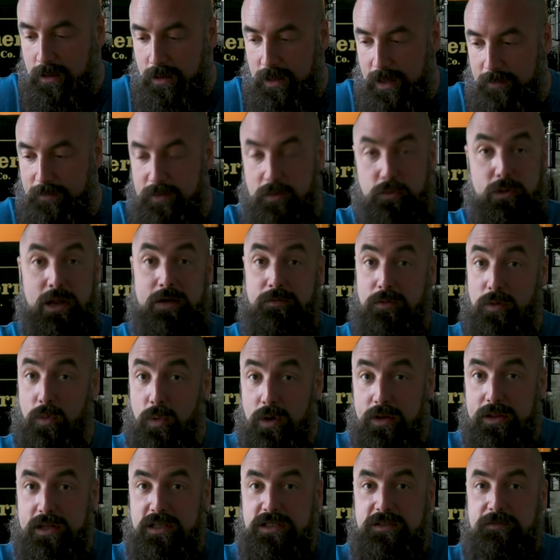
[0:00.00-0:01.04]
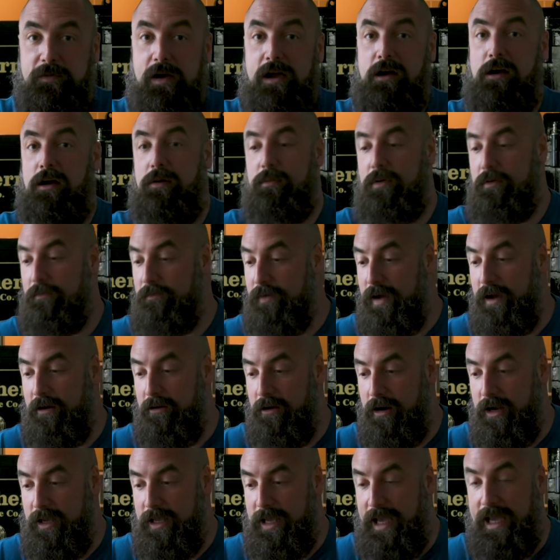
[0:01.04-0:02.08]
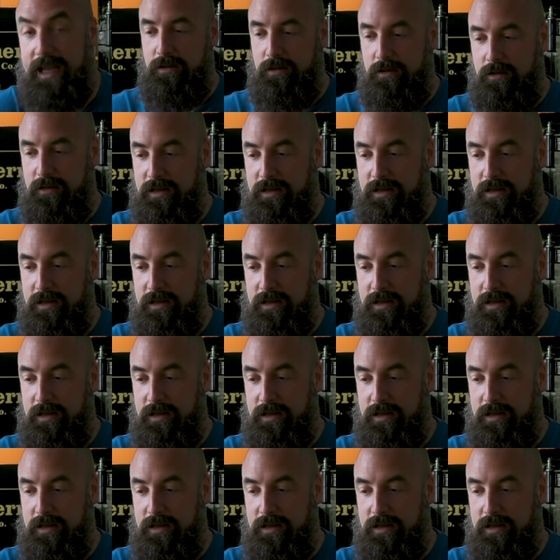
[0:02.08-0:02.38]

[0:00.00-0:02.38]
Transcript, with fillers: If you never want this firearm to fire again,